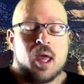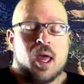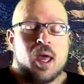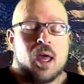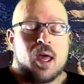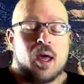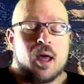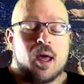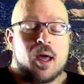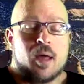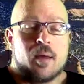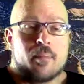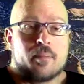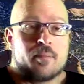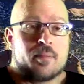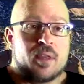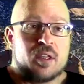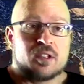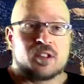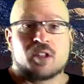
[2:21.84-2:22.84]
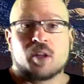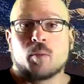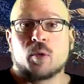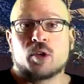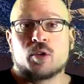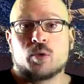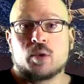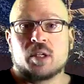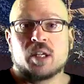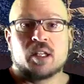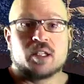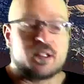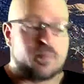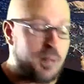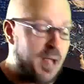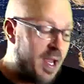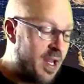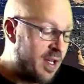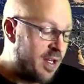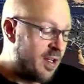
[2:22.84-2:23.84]
uh, is someone who gets
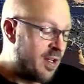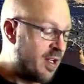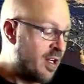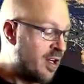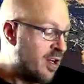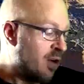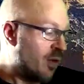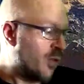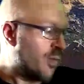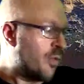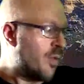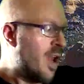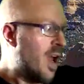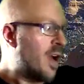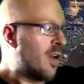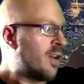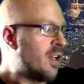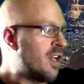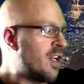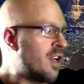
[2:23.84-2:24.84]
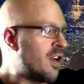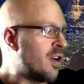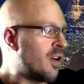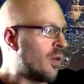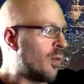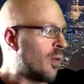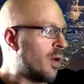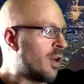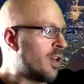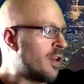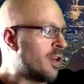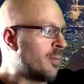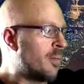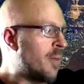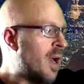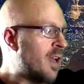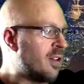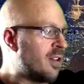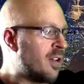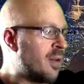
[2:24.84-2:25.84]
pain in here, down here where your
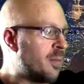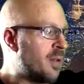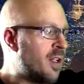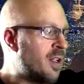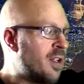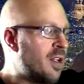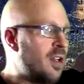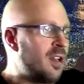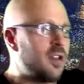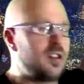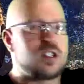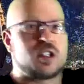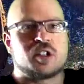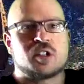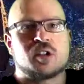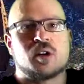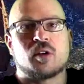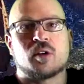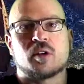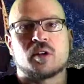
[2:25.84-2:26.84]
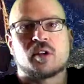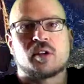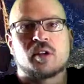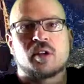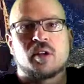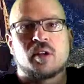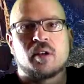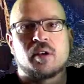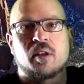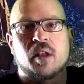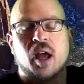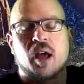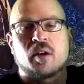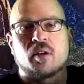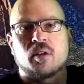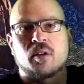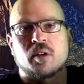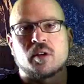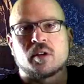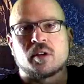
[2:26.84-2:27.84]
bicep tendon inserts, down
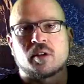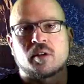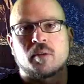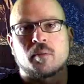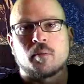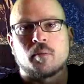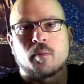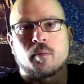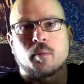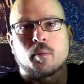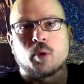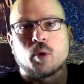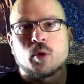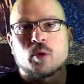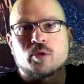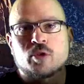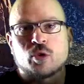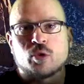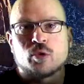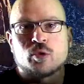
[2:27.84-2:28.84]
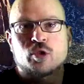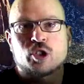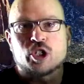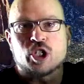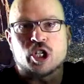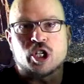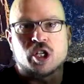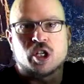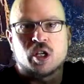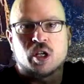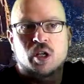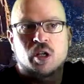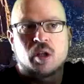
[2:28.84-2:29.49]
on this protrusion,